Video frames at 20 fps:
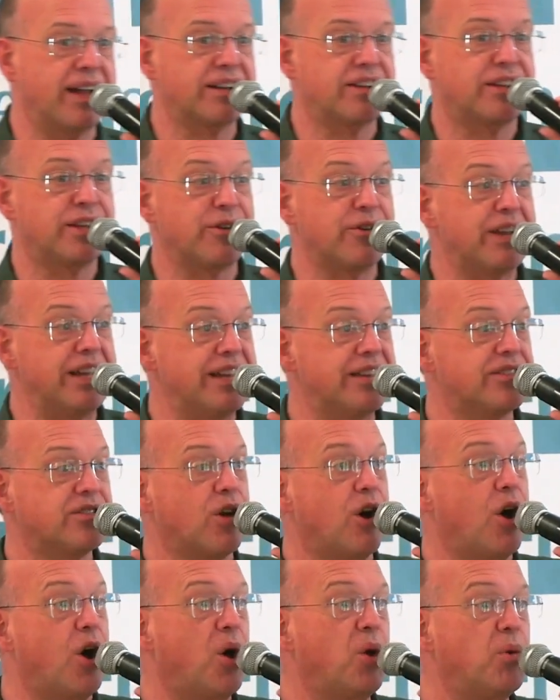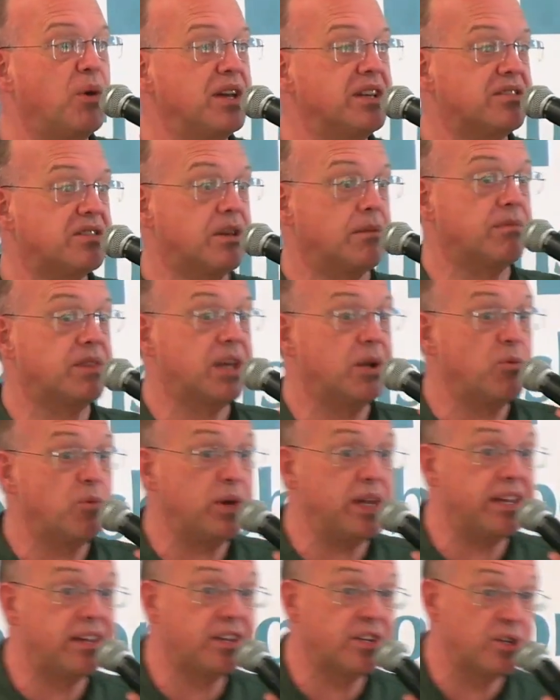There is always something we
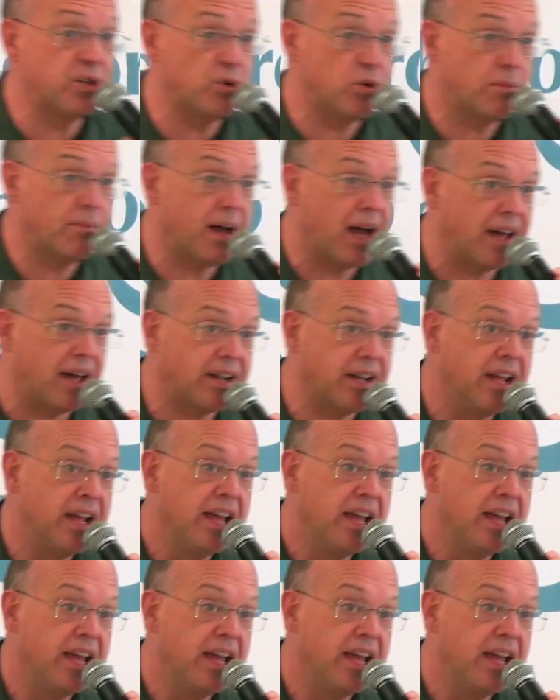can do about it.